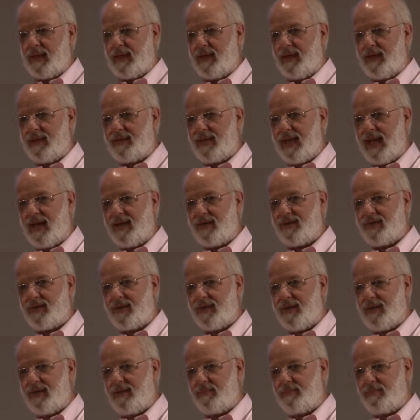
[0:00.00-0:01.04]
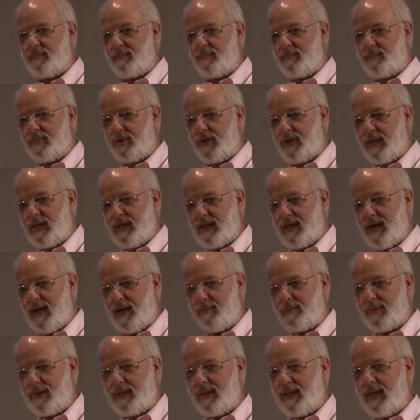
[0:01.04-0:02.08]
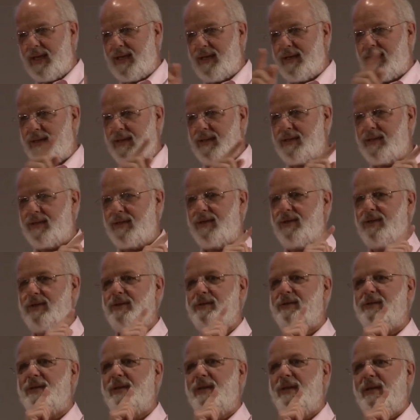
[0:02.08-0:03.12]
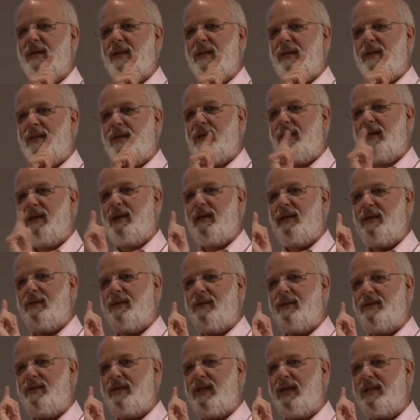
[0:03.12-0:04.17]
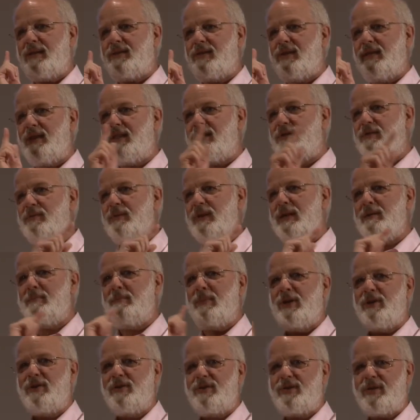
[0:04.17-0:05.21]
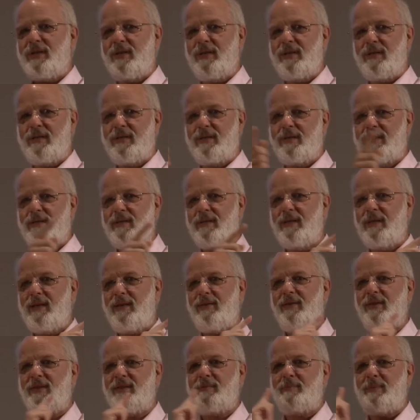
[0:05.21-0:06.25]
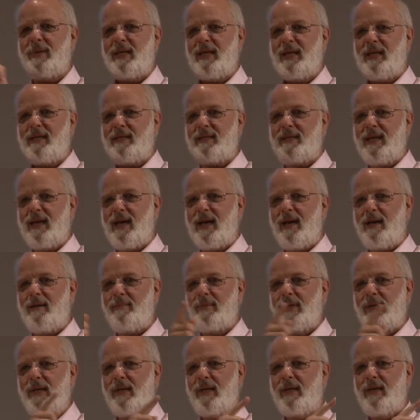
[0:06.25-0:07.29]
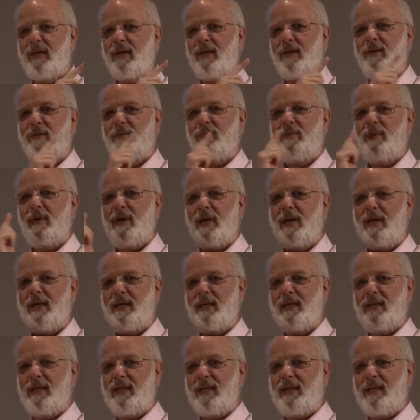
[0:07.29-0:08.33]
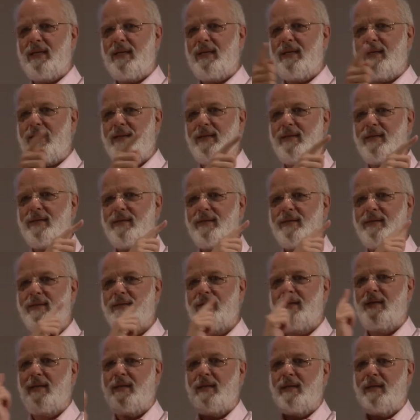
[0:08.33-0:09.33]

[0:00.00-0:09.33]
it's actually pretty complicated. There's actually 3 motions of the spinning top. One is